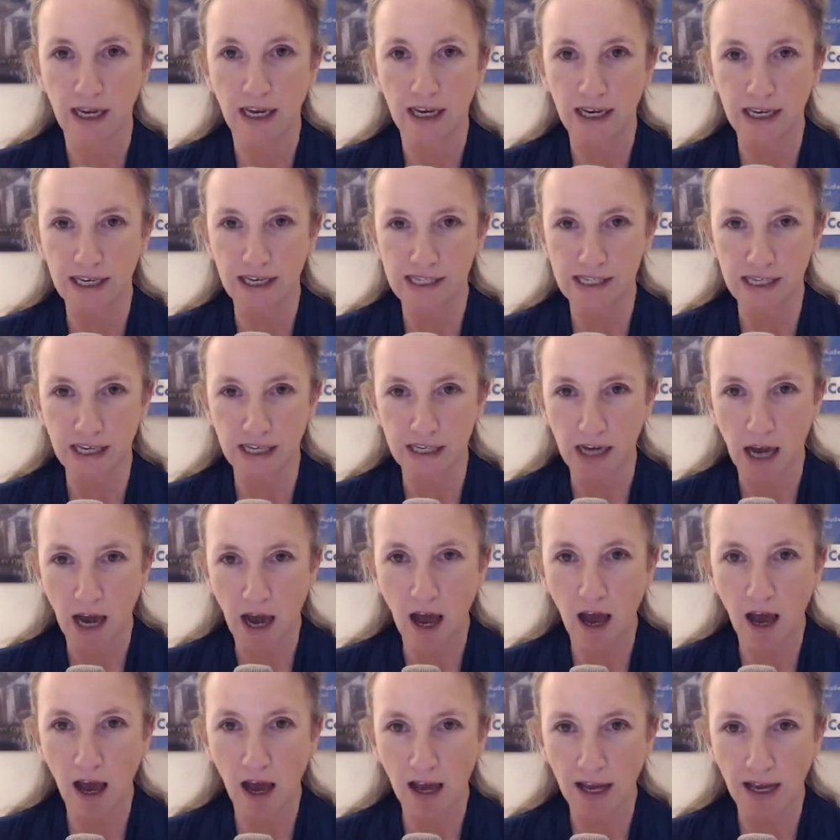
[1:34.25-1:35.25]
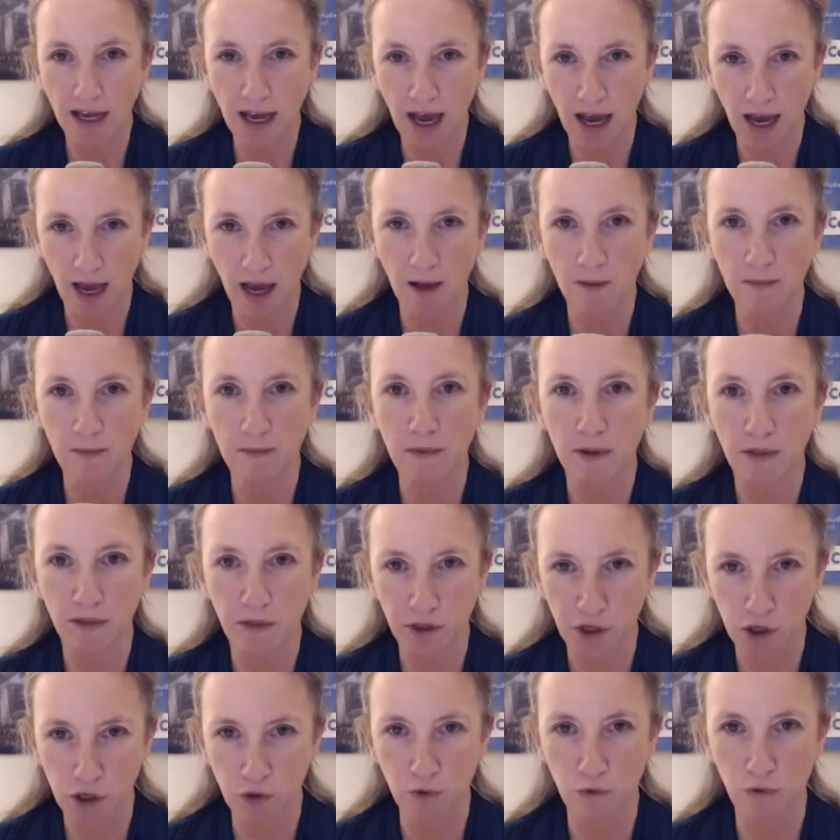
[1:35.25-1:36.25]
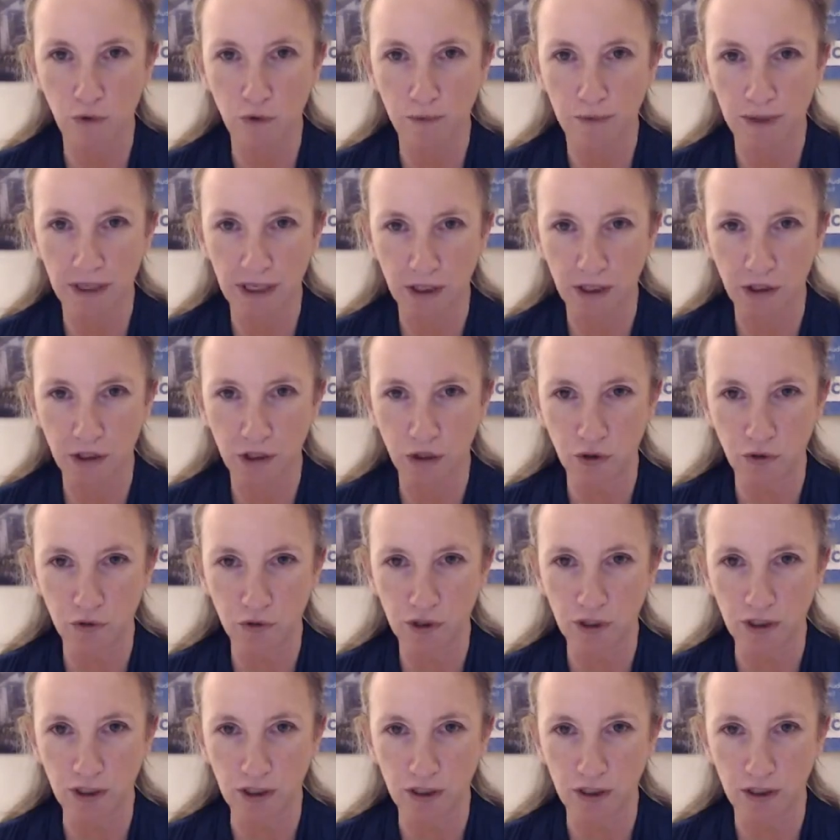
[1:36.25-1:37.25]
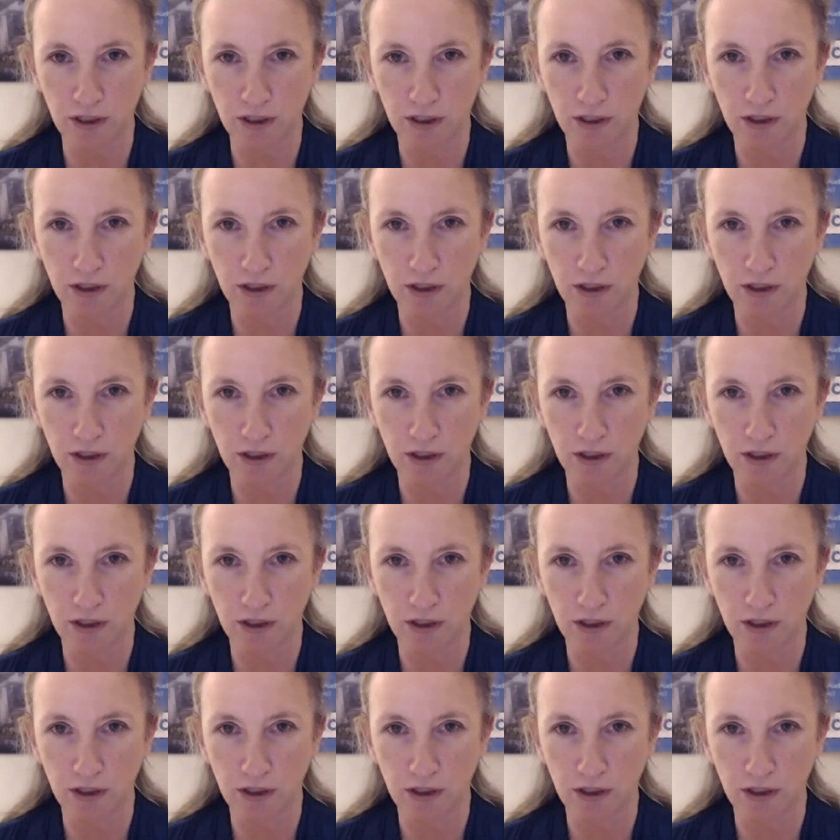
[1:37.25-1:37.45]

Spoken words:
He said, I am the European Union.